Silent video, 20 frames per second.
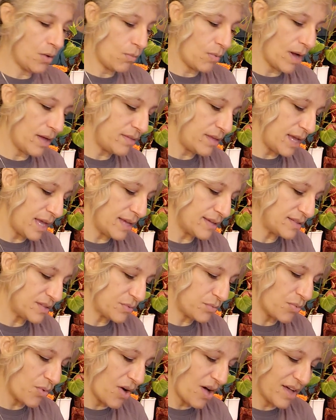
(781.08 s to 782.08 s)
Why the Ace
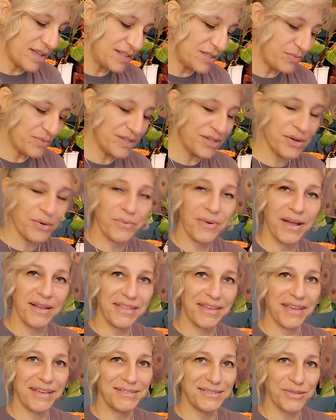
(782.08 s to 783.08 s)
of Wands? We know why
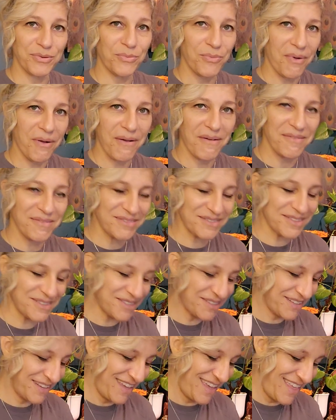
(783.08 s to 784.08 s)
the Ace of
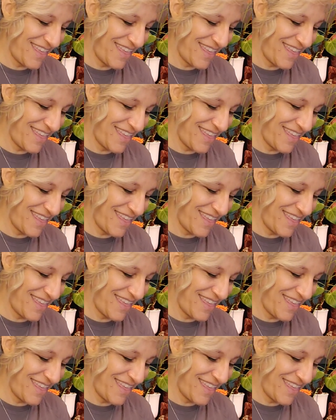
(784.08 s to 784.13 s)
Wands.